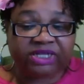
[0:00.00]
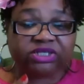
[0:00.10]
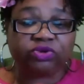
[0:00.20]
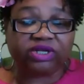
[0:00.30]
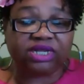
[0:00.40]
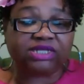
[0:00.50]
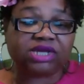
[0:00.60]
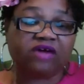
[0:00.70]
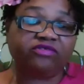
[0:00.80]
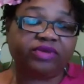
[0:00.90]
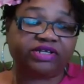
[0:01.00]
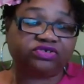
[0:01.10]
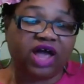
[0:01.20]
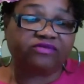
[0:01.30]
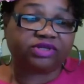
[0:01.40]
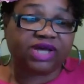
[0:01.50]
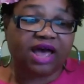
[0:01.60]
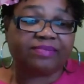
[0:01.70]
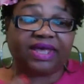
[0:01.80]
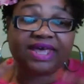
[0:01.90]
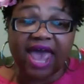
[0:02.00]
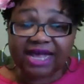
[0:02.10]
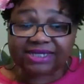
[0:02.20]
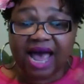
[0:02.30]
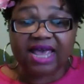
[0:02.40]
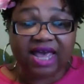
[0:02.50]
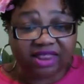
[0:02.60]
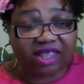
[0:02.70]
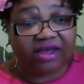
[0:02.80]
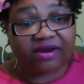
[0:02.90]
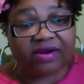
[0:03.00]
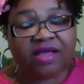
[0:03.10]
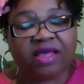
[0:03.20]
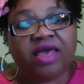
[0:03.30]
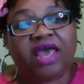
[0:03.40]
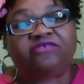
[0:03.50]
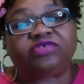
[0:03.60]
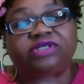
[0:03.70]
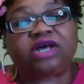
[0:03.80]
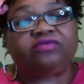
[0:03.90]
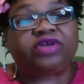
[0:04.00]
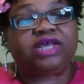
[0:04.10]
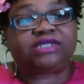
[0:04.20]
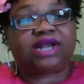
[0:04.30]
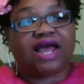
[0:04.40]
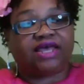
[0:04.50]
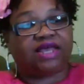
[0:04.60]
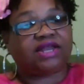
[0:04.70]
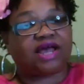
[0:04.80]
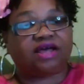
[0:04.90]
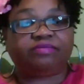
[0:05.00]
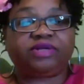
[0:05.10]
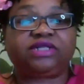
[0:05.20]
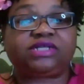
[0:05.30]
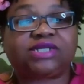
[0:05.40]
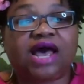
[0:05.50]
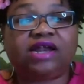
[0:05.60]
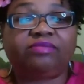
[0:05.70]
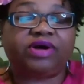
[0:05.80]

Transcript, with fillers: to at least cover my travel time in case I get there and for some reason I cannot complete the signing.